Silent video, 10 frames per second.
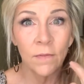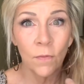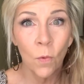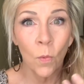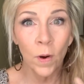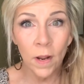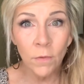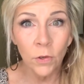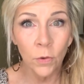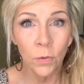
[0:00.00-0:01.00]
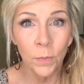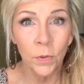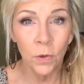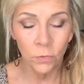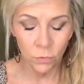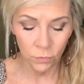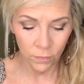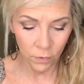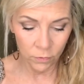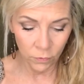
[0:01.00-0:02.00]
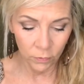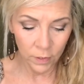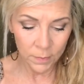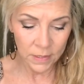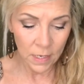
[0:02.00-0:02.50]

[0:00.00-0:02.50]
for whatever you're going to put on your lips.